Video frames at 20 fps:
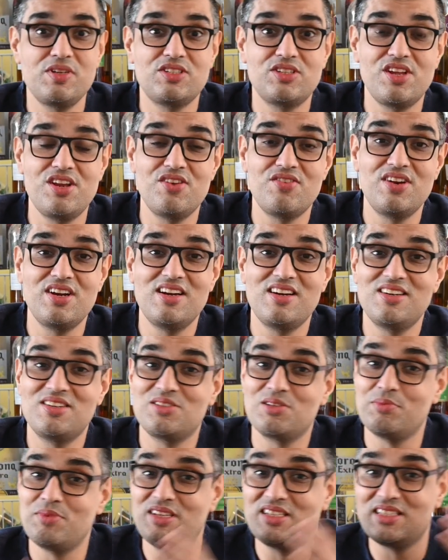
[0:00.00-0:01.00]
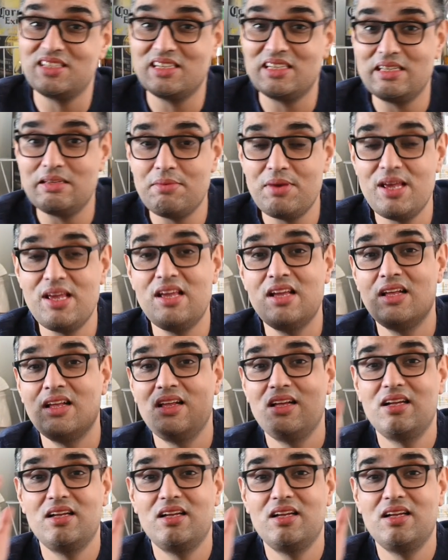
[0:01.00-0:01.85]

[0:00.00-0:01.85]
whiskey drinker, so basically me.